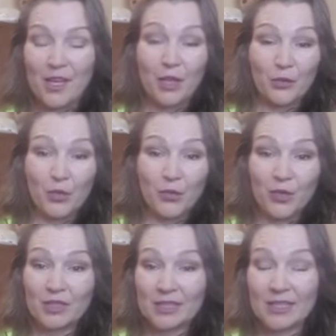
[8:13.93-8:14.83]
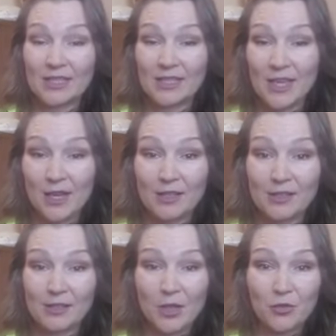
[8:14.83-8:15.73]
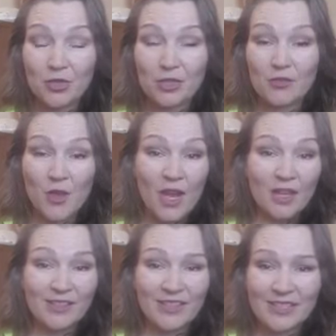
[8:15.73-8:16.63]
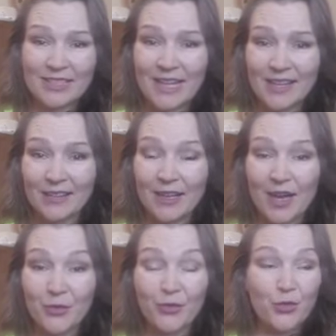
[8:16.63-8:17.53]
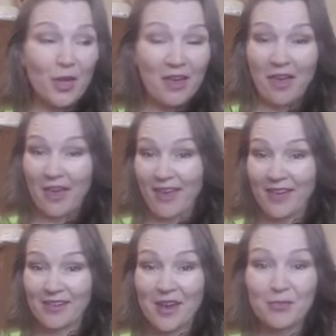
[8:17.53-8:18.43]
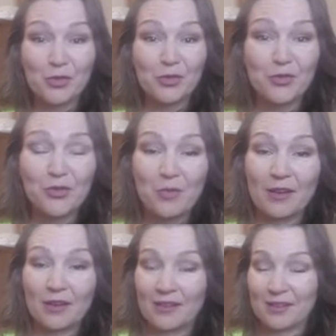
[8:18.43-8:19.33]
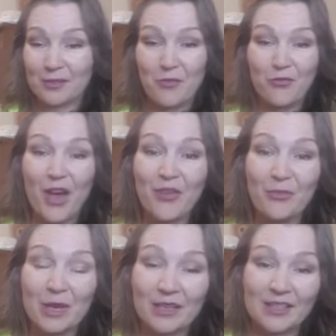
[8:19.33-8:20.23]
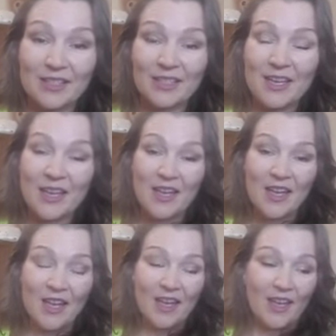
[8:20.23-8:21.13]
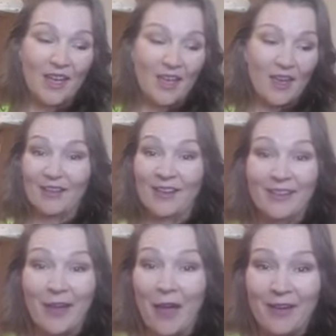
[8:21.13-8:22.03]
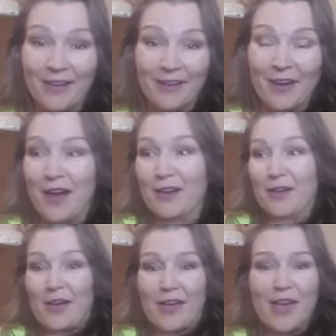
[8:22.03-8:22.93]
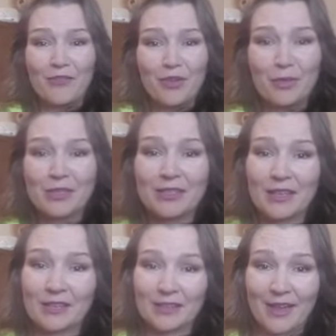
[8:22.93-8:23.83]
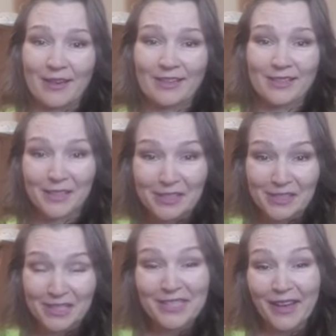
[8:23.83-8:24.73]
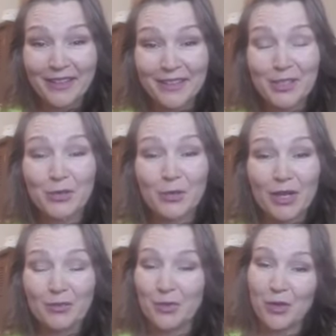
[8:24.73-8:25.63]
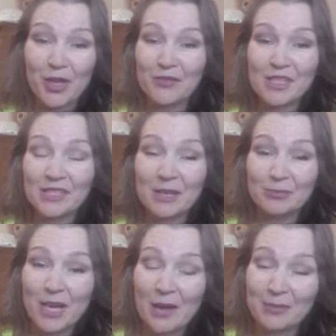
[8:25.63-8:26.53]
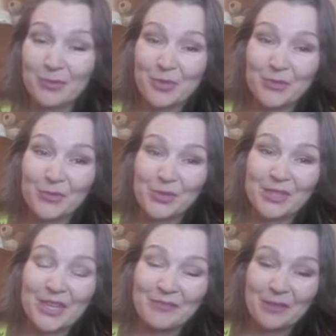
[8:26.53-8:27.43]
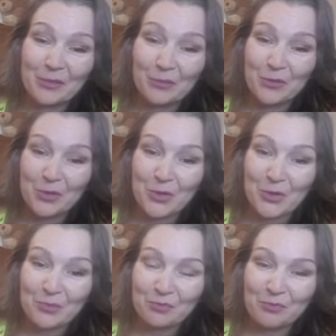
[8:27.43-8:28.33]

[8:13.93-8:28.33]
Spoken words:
If you feel 60 seconds is already great, it's just not enough, add up to 2 minutes or 5 minutes. Yeah, everybody can take 60 seconds, right? We all have the same time, 24/7. So